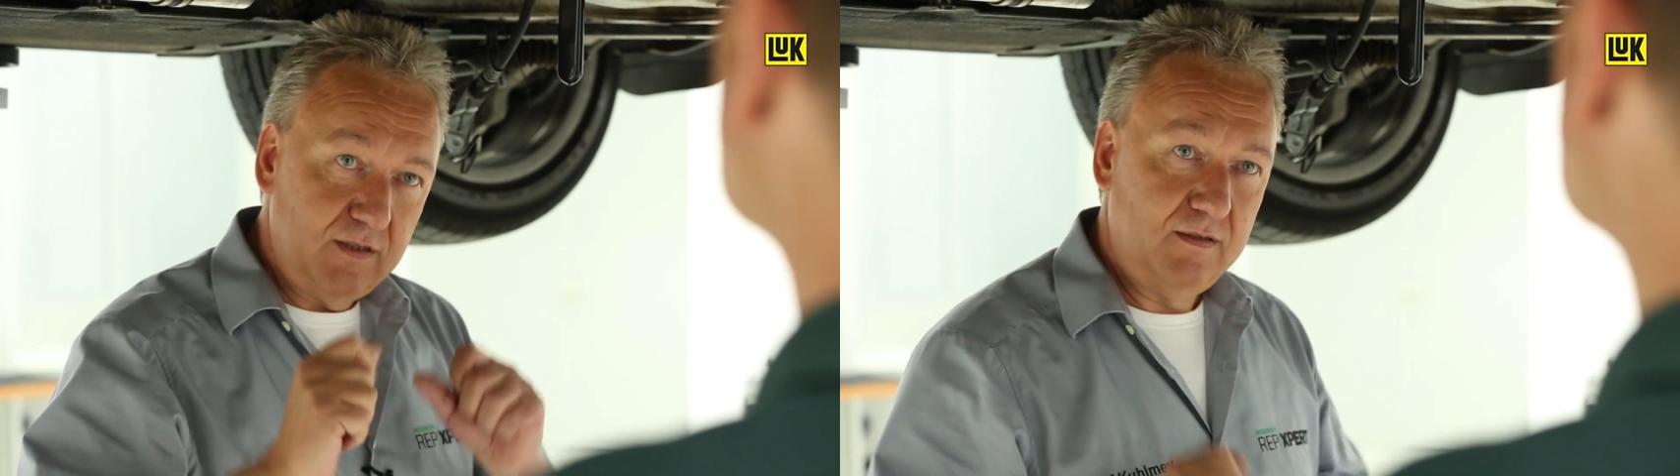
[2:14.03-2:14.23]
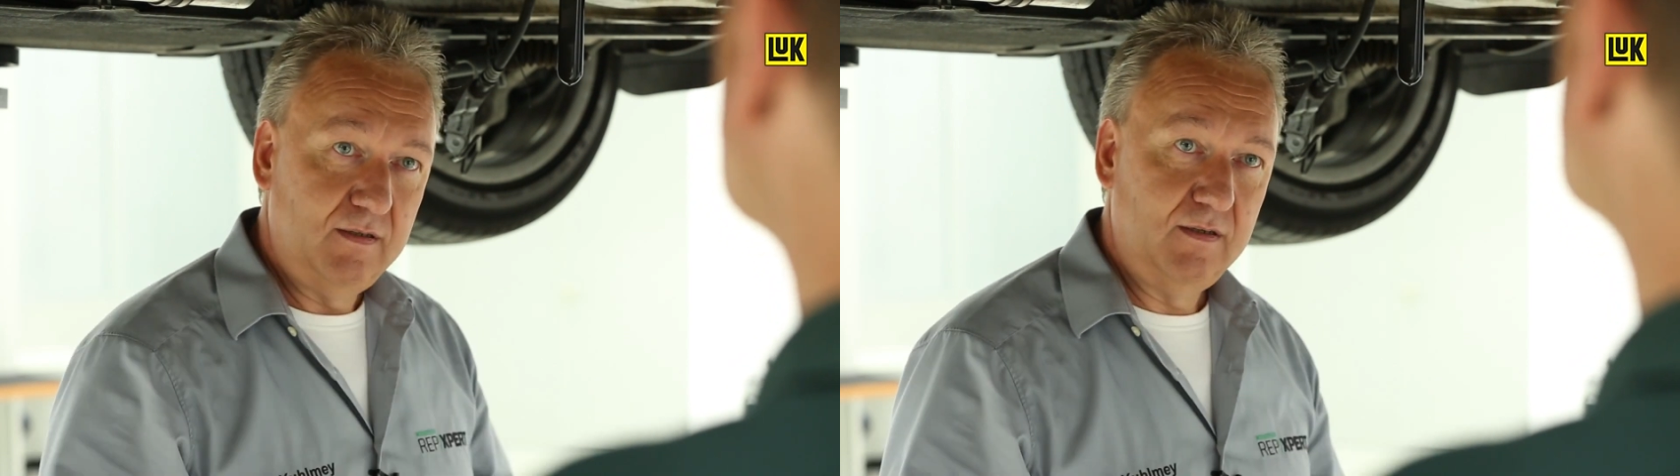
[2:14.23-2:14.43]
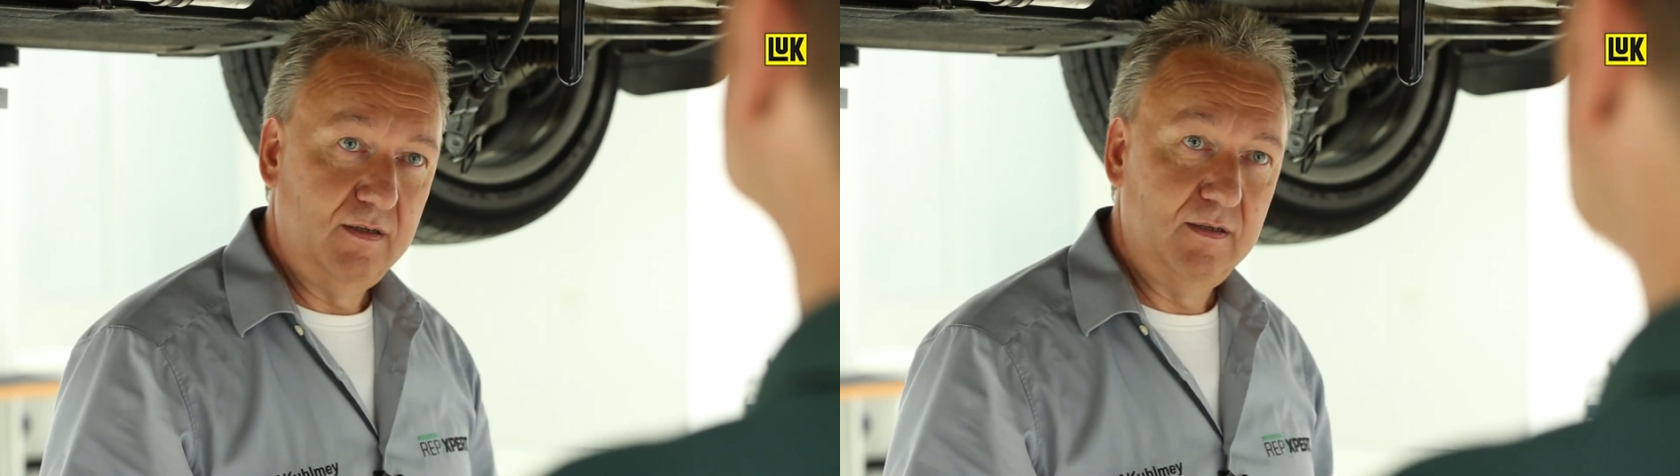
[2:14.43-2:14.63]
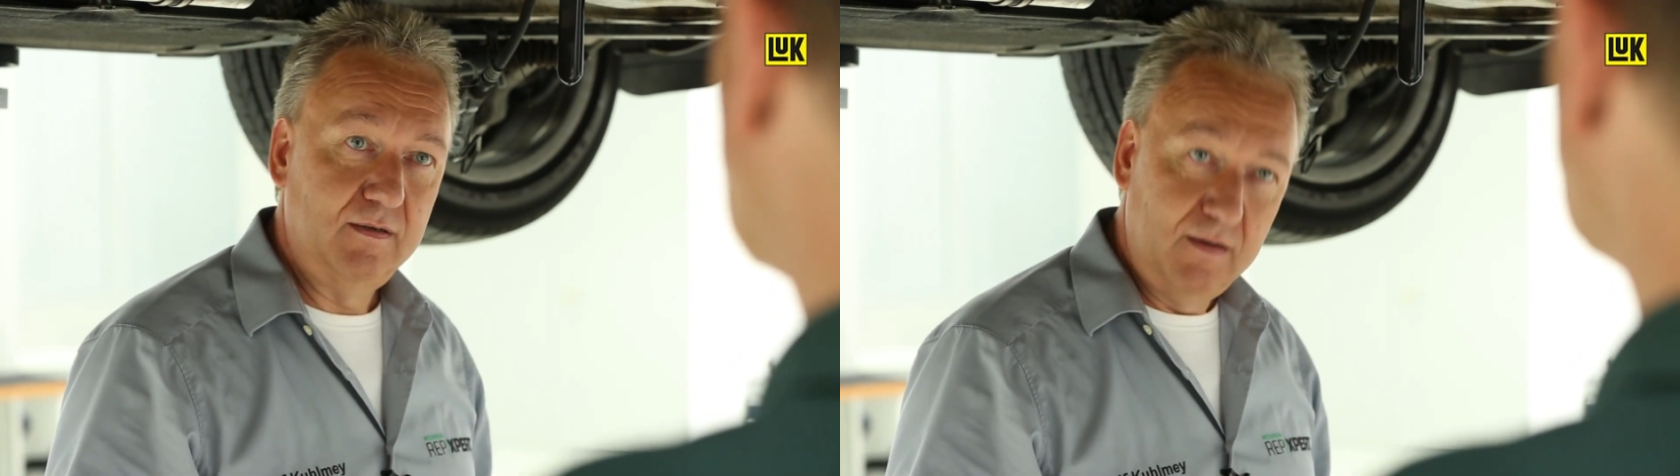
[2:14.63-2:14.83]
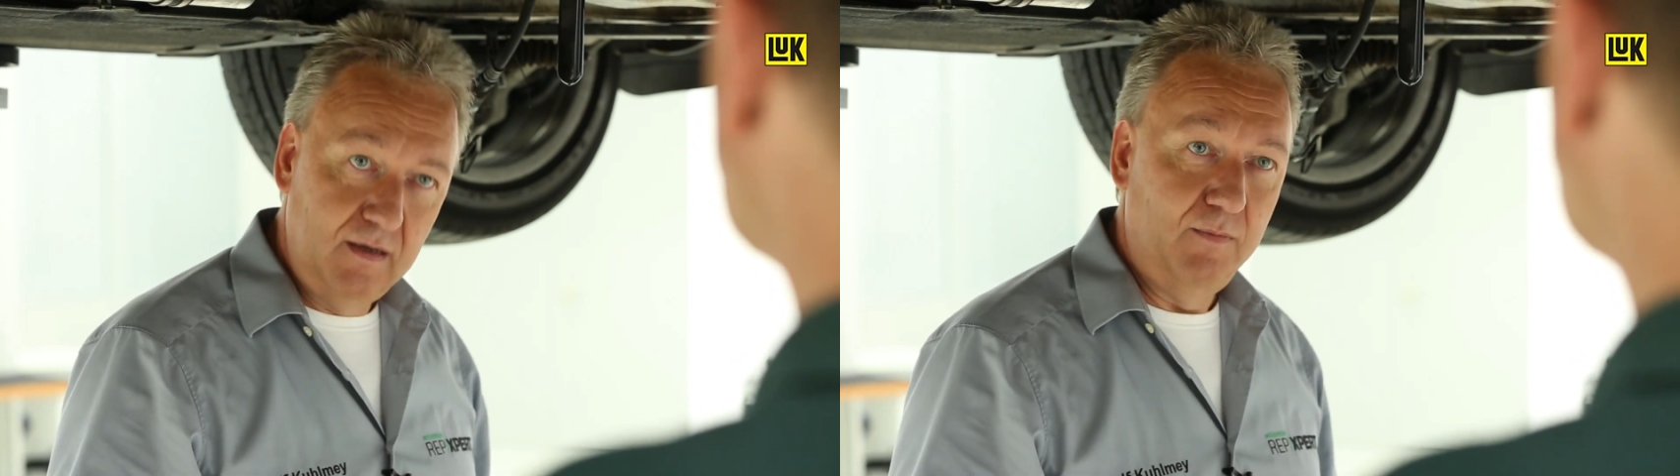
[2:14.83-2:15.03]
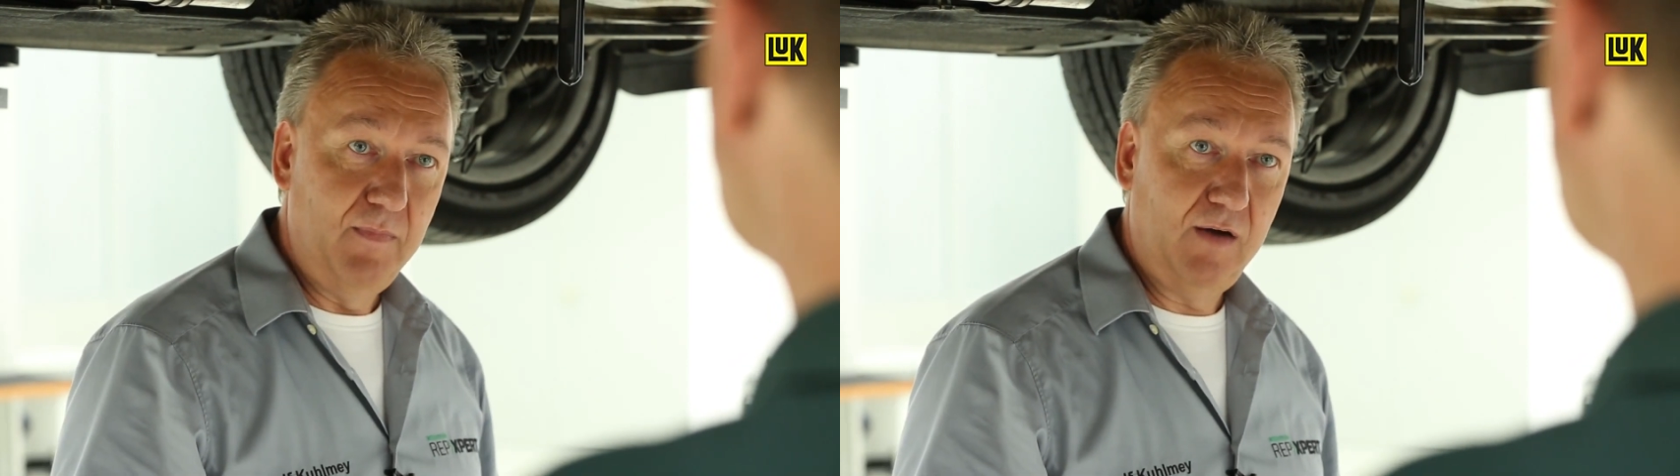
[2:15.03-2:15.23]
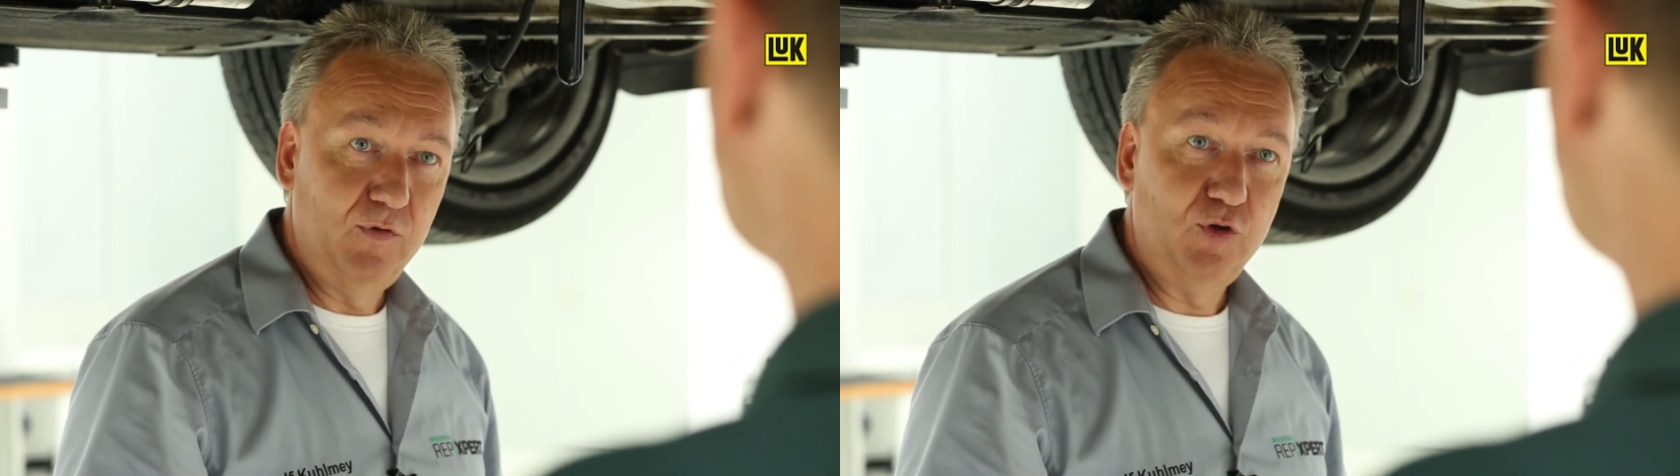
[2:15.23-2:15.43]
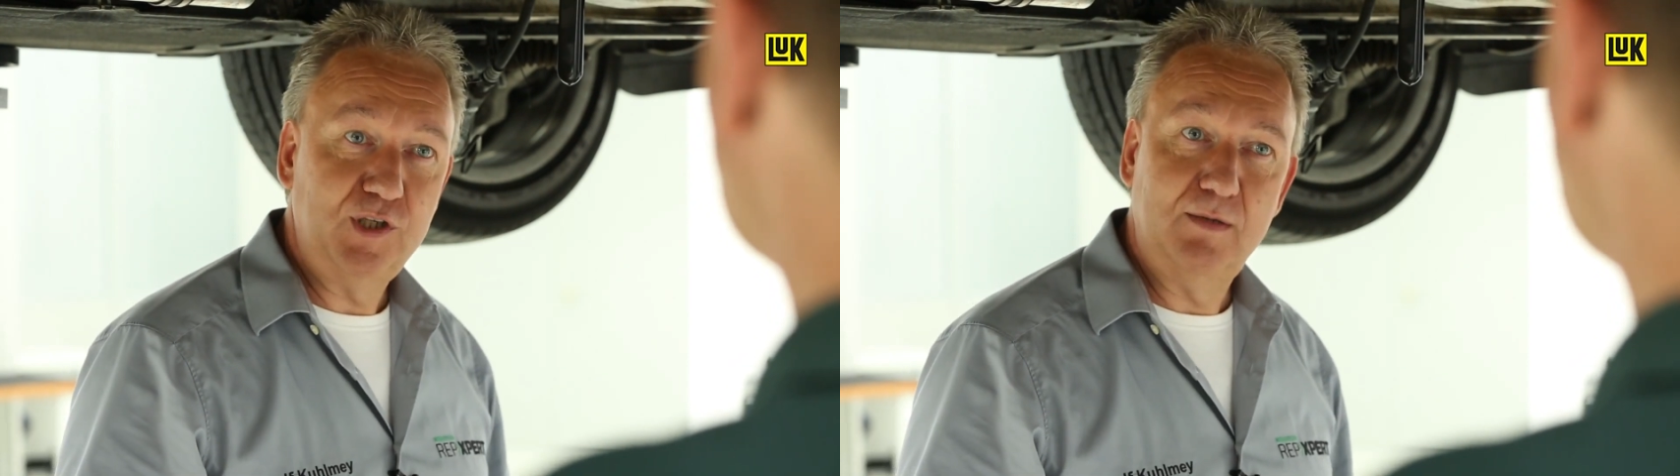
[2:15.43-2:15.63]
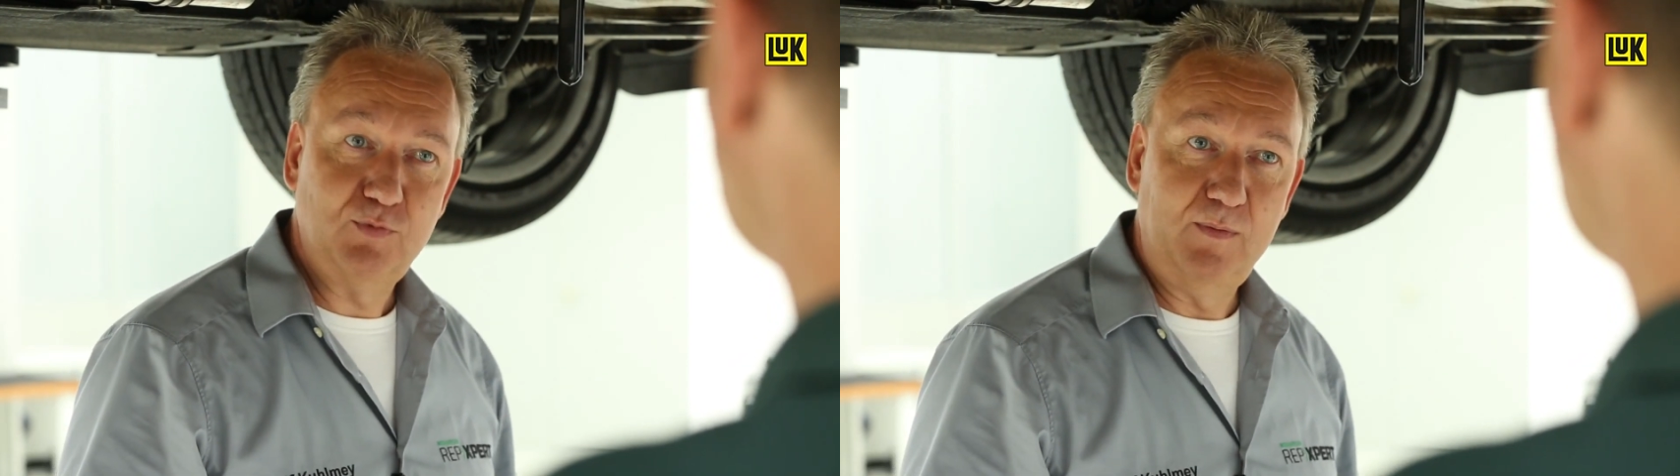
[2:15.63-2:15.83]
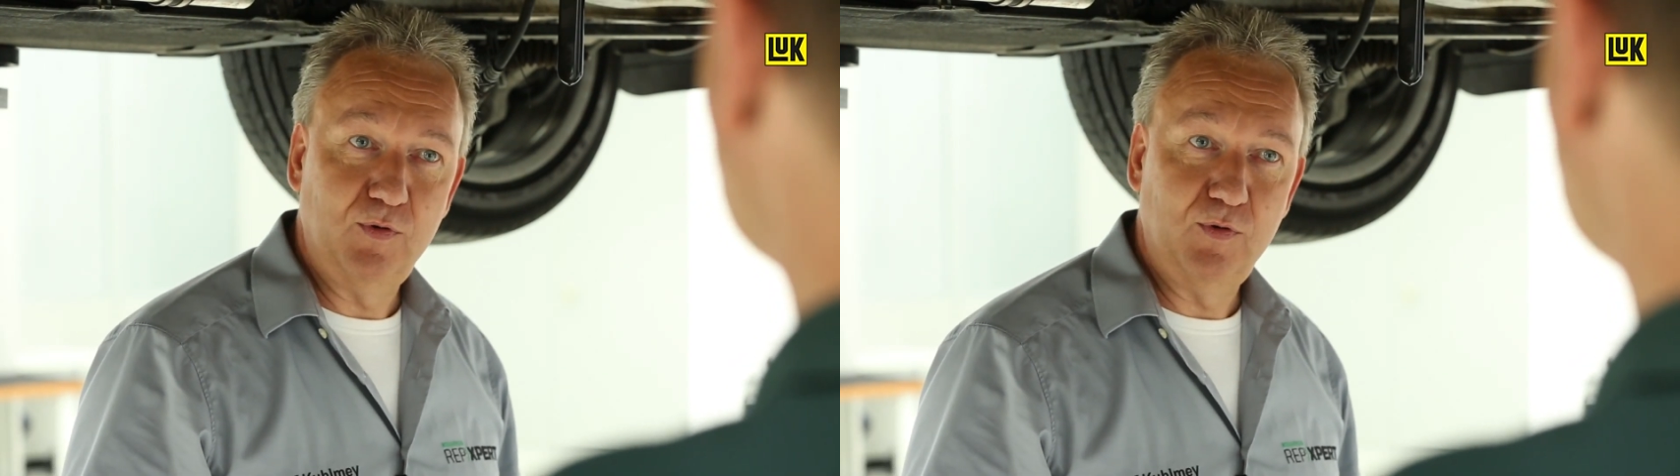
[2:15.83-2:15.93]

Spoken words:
necessary, but we will measure